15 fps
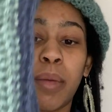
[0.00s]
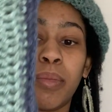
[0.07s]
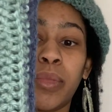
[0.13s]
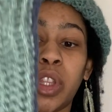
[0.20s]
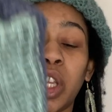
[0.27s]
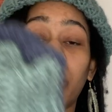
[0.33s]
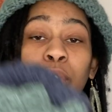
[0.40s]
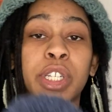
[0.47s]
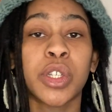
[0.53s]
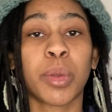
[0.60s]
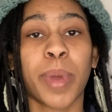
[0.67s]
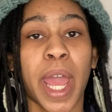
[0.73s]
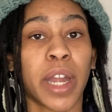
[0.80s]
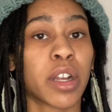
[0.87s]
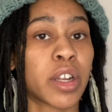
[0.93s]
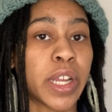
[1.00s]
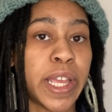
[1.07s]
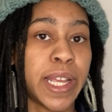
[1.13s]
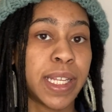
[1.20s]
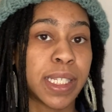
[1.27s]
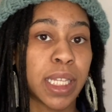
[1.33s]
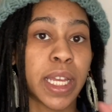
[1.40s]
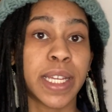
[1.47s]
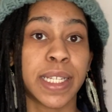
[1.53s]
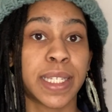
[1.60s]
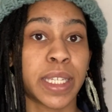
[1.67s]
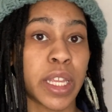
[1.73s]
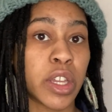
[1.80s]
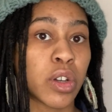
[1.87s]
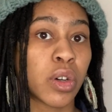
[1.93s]
The original pattern is a
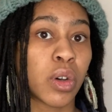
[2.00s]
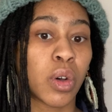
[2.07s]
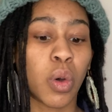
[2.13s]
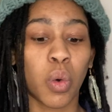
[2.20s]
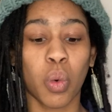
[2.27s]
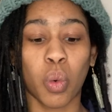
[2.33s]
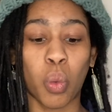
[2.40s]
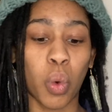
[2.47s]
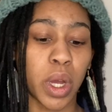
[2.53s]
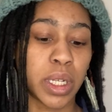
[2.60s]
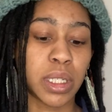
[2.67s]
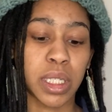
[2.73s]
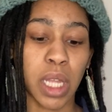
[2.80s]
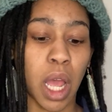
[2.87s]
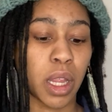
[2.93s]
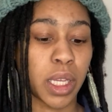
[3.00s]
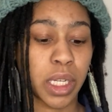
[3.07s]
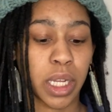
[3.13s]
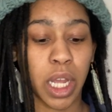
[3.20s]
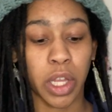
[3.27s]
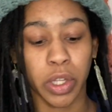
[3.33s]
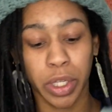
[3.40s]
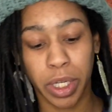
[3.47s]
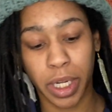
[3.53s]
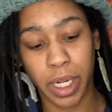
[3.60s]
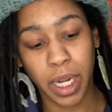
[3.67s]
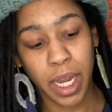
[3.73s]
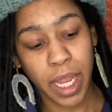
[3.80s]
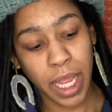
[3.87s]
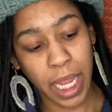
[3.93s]
single one solid color,
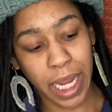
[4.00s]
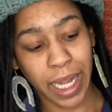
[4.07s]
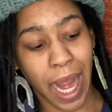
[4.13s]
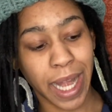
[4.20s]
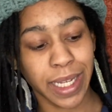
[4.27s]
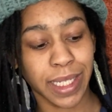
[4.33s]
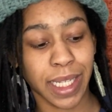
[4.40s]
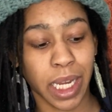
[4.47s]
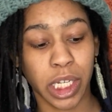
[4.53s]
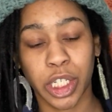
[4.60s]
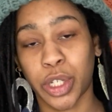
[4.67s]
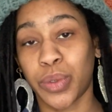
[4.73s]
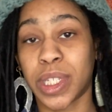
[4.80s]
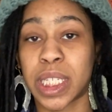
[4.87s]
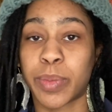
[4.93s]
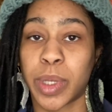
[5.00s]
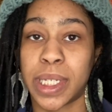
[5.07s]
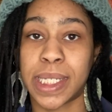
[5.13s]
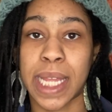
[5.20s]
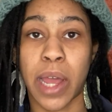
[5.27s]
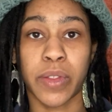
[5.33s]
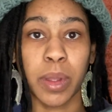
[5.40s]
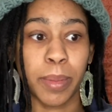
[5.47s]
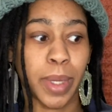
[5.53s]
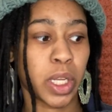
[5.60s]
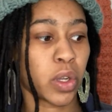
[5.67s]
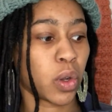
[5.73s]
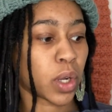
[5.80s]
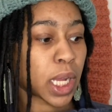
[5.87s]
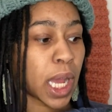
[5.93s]
and I decided to do the split down the
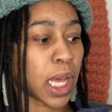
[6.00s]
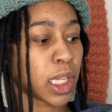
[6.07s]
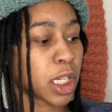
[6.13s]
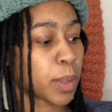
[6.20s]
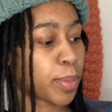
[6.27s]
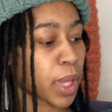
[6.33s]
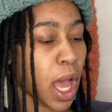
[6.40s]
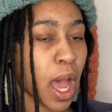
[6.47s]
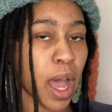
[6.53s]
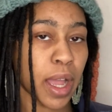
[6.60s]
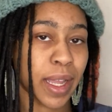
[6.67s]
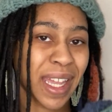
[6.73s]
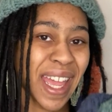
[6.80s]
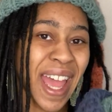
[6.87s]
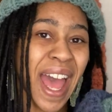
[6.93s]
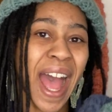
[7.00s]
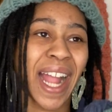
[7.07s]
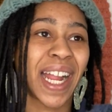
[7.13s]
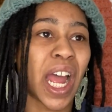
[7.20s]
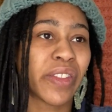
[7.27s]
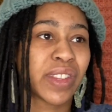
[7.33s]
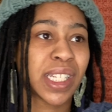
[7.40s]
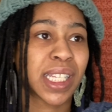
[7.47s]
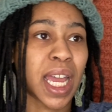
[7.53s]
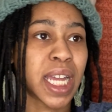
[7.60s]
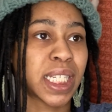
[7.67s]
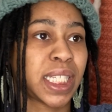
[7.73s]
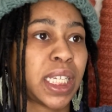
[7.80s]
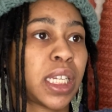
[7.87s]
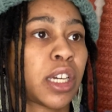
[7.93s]
middle color block. I got this
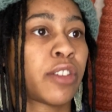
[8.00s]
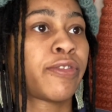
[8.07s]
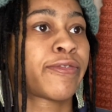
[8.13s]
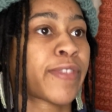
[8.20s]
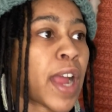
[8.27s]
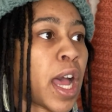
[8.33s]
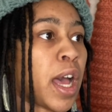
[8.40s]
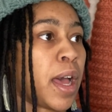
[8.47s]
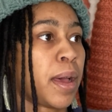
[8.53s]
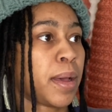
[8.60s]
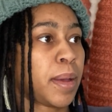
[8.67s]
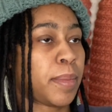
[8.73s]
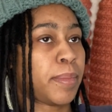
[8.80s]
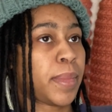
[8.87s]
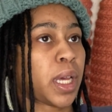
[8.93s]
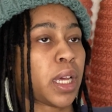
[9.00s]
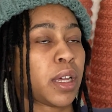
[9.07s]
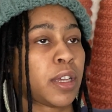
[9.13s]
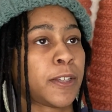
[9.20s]
idea from